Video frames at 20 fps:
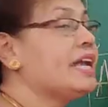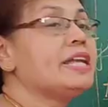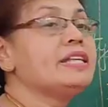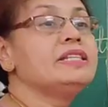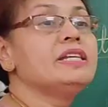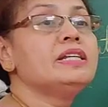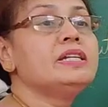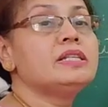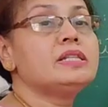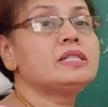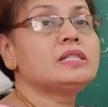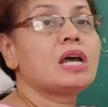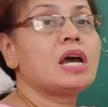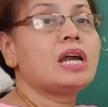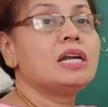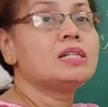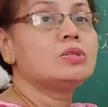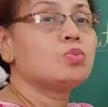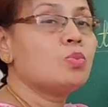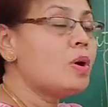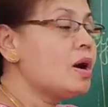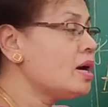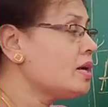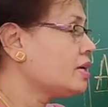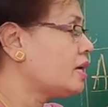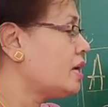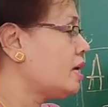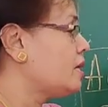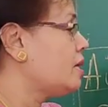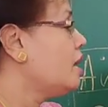gadget starts
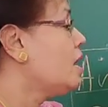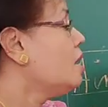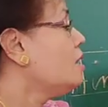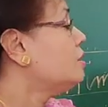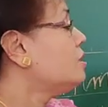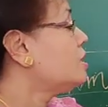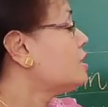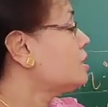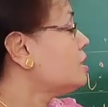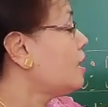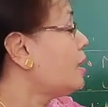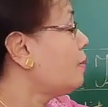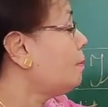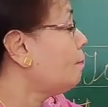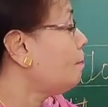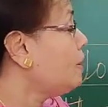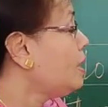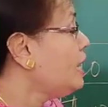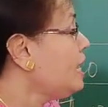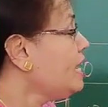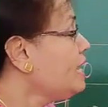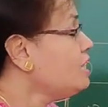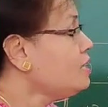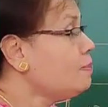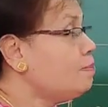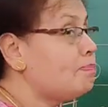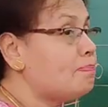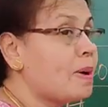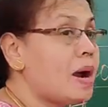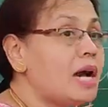working. This
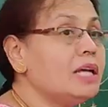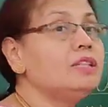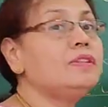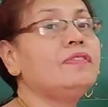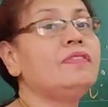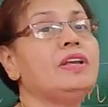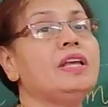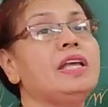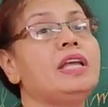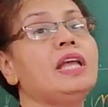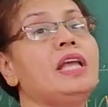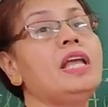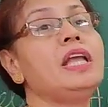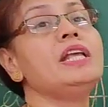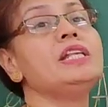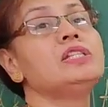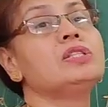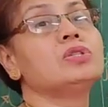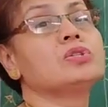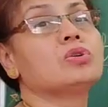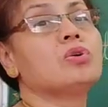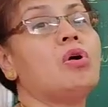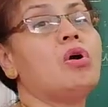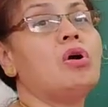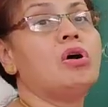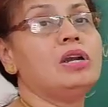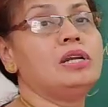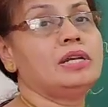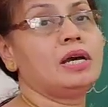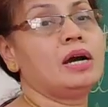complete pathway is
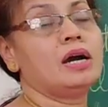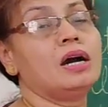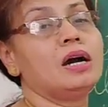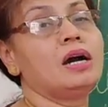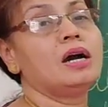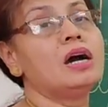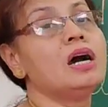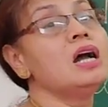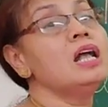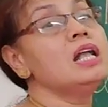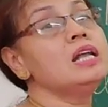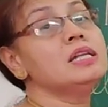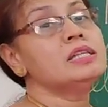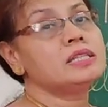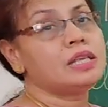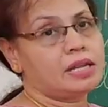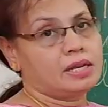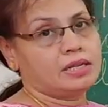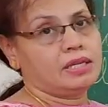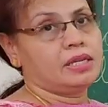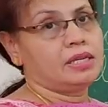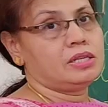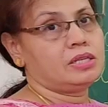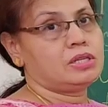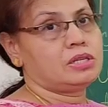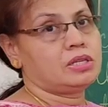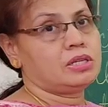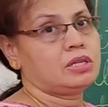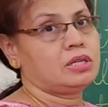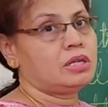called a
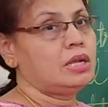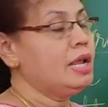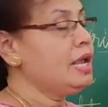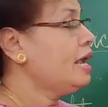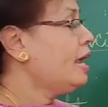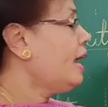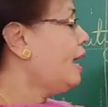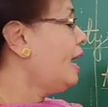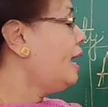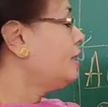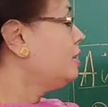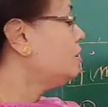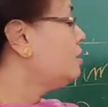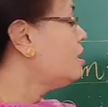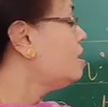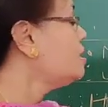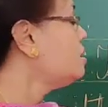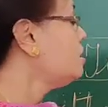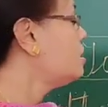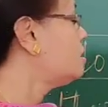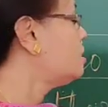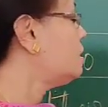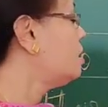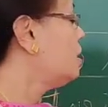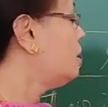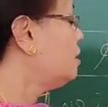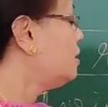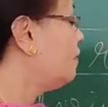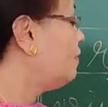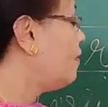circuit. And
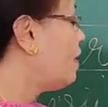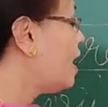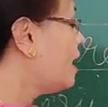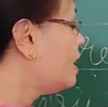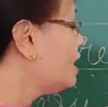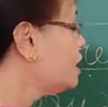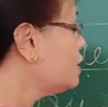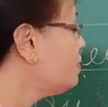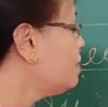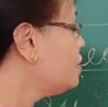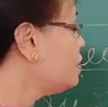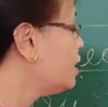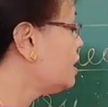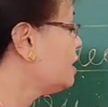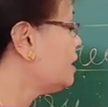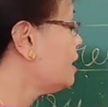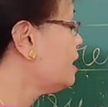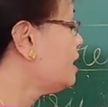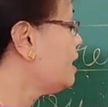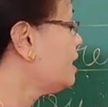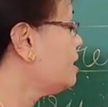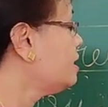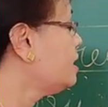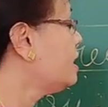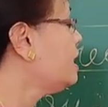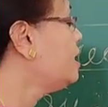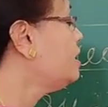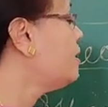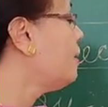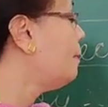this, the wires which are
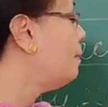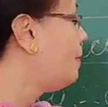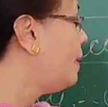connected, the